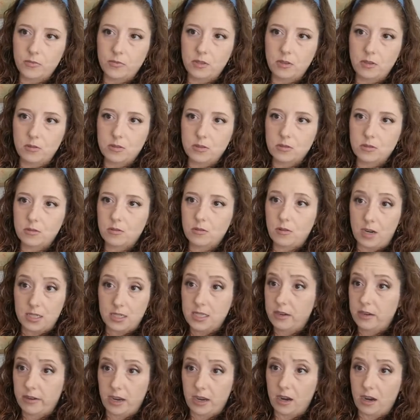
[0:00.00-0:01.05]
those
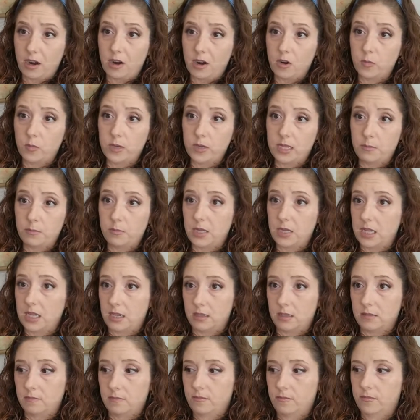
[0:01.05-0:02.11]
criteria are already
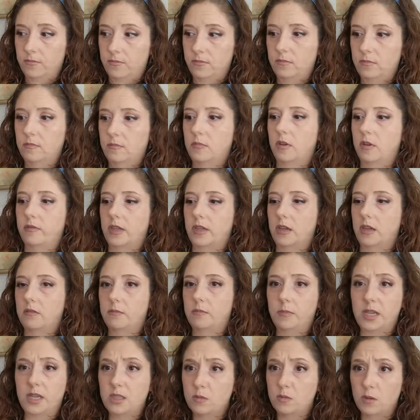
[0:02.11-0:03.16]
being reviewed.
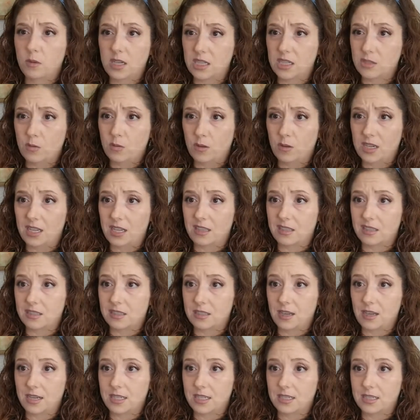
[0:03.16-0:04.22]
By 2020, the
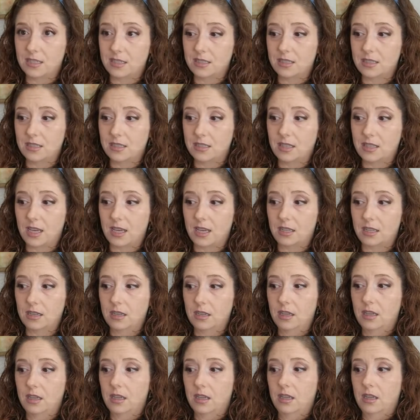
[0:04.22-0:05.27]
scientists
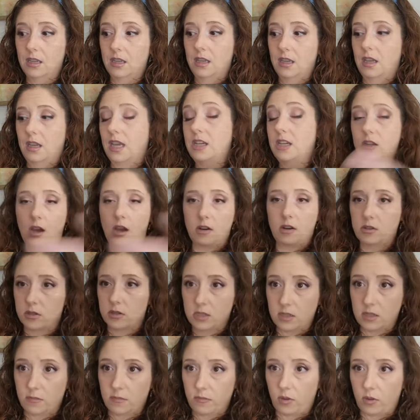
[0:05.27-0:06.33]
and
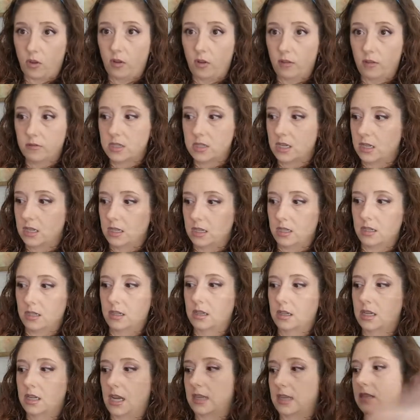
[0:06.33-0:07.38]
doctors involved in
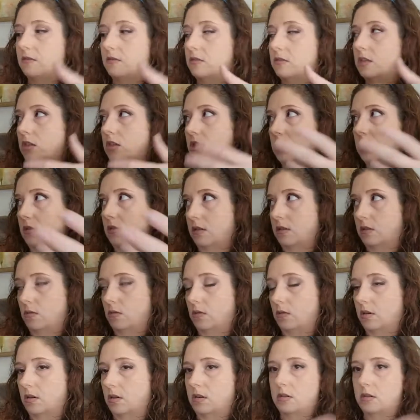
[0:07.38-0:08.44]
connective tissue
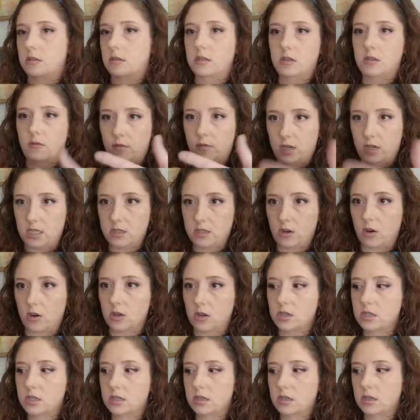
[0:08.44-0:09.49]
disorders and
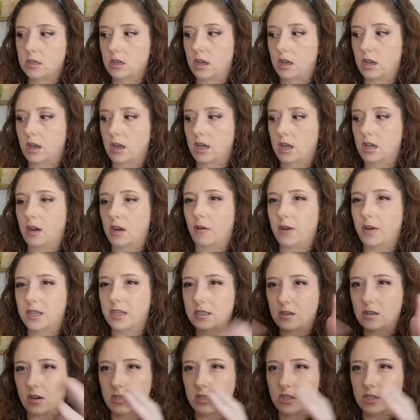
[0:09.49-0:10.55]
research had already
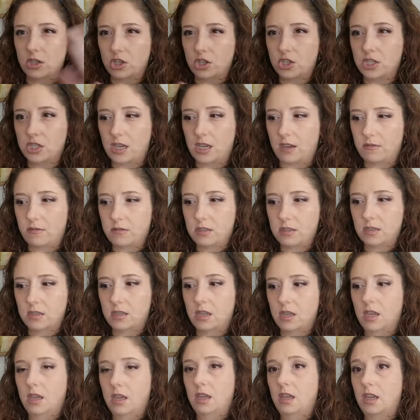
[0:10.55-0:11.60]
started to shift
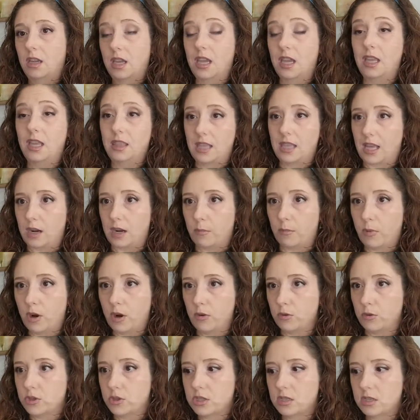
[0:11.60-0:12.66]
in that
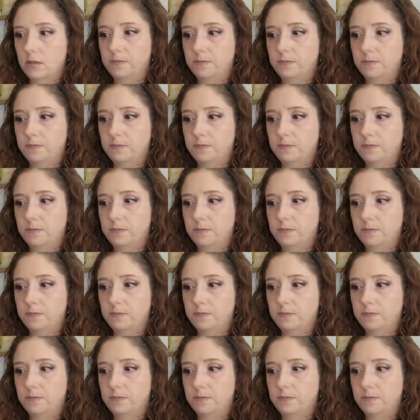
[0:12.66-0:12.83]
approach.